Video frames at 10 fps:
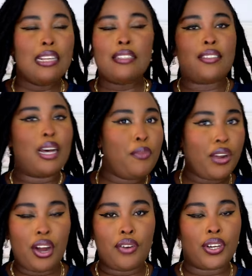
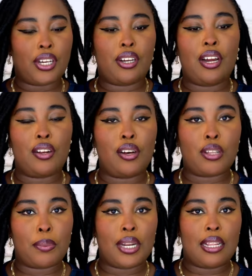somewhere over here, and
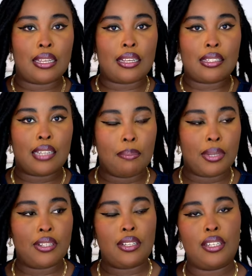also I'm gonna link it down
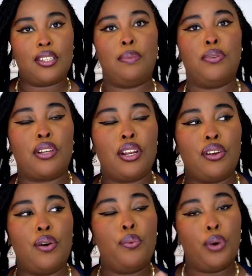below in the description. You can
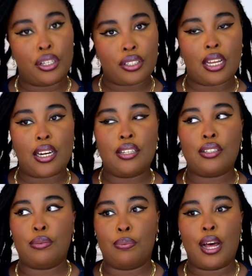go watch that
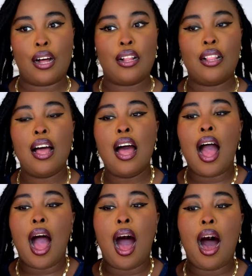as well.
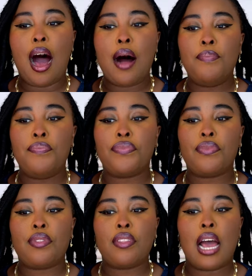
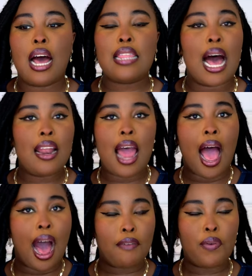That
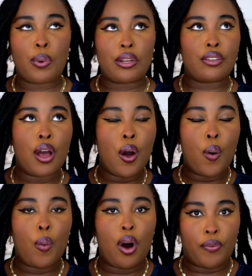half was
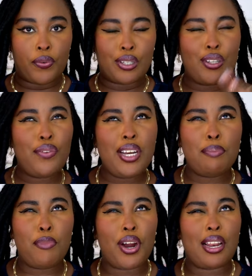awful. It's not really
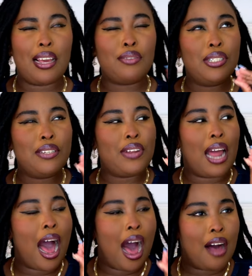more like, it wasn't
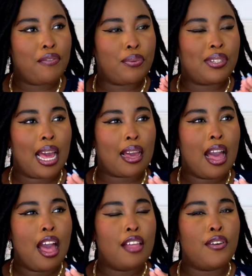even half, it was like
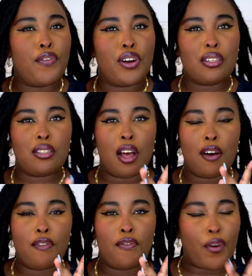the first
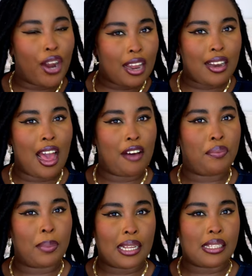
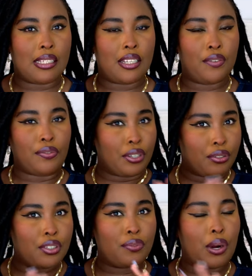4.5 months of
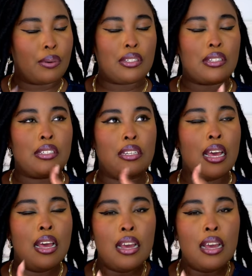2024 was just